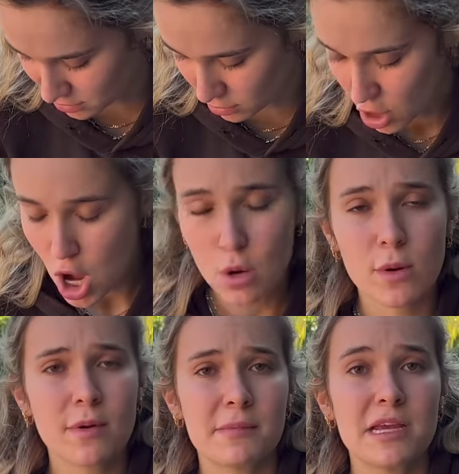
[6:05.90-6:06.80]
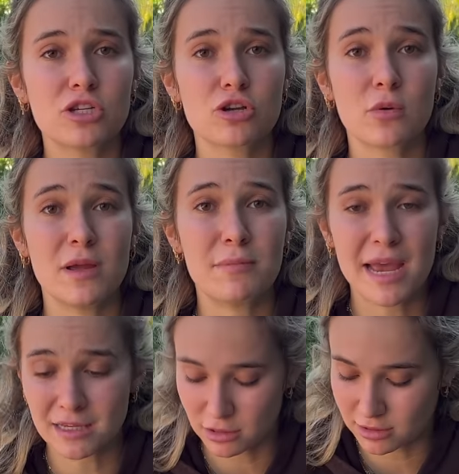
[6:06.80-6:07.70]
So, we want to make sure that we
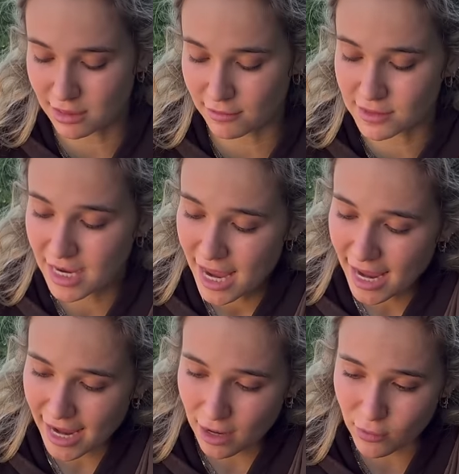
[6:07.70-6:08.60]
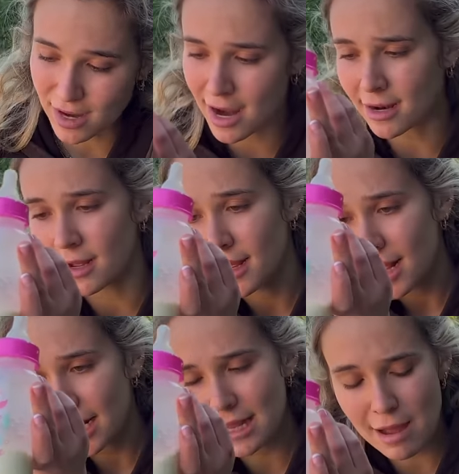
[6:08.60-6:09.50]
pace ourselves and we got a,
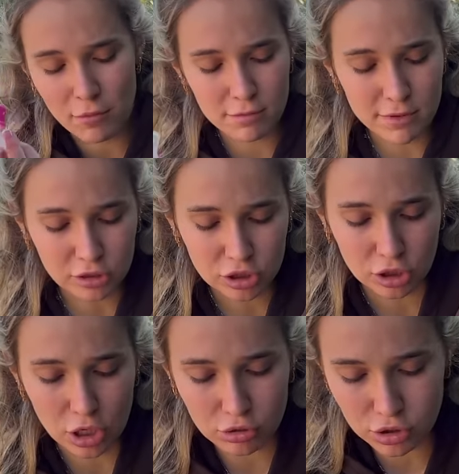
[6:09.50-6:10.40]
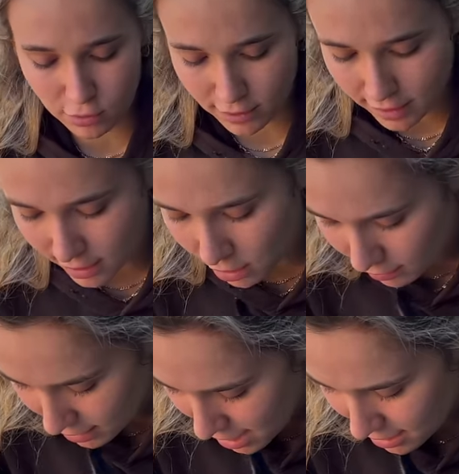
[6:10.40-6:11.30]
a lot more milk to go. So, we're going to go
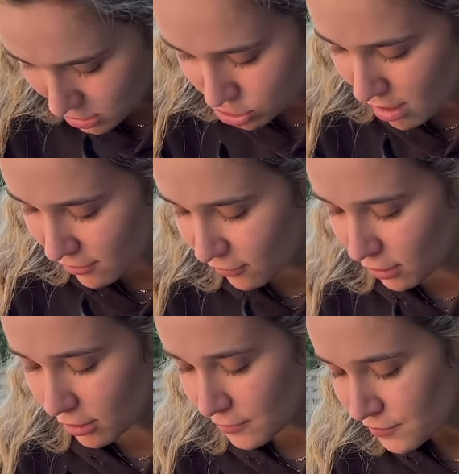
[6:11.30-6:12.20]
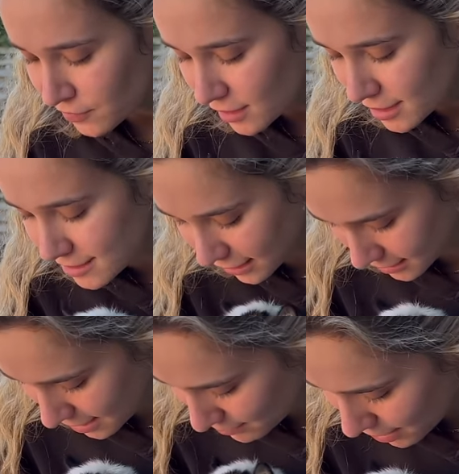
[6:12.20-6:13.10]
ahead and try for the second
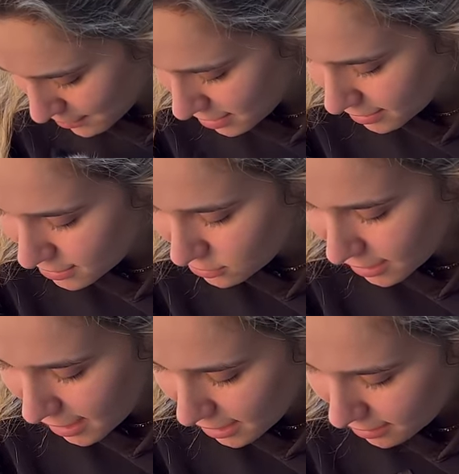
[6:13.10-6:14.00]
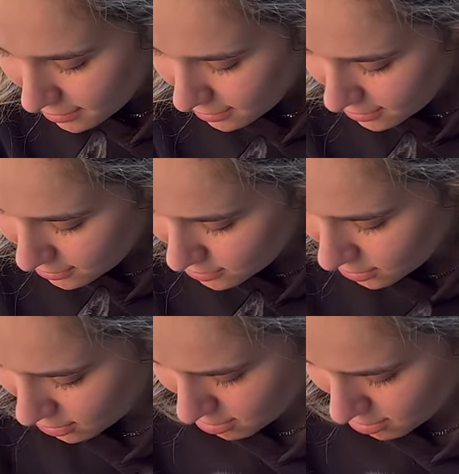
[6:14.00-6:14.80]
time, come on, it's okay. Look,